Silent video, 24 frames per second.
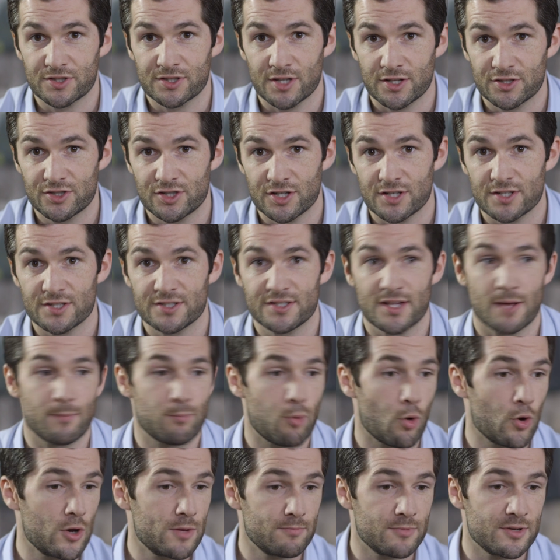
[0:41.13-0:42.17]
such as
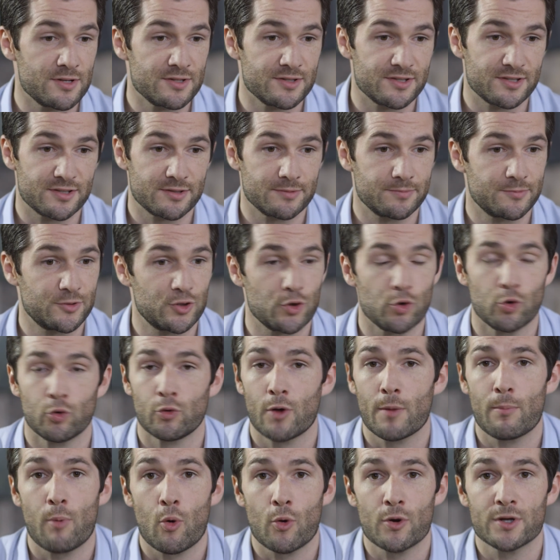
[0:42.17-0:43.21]
appointments, school
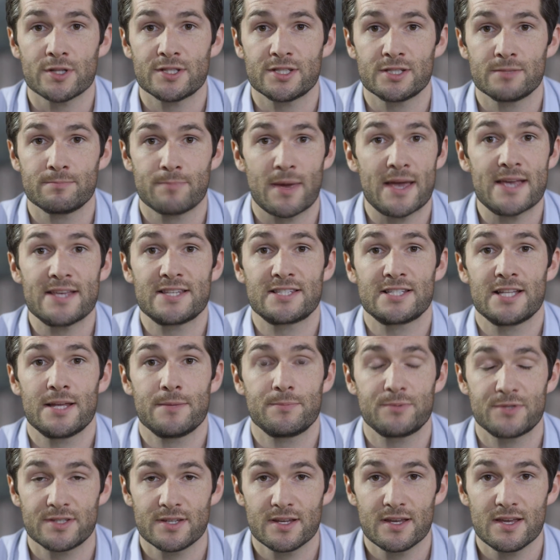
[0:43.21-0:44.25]
reports, pay
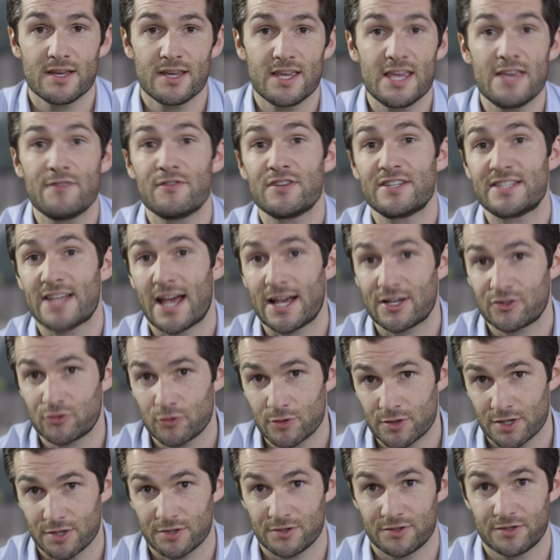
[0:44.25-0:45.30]
slips, even tax
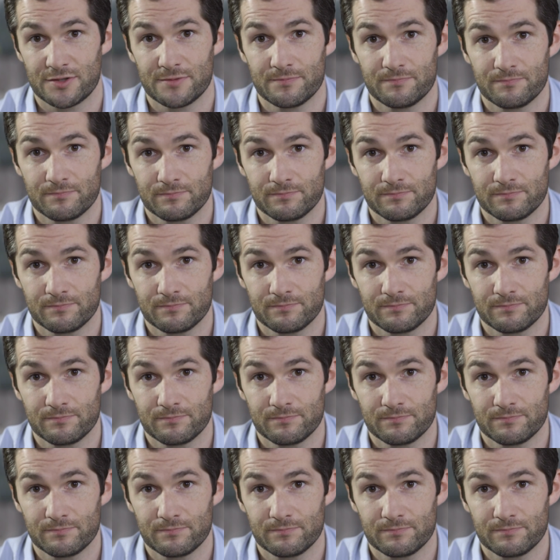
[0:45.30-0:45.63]
returns.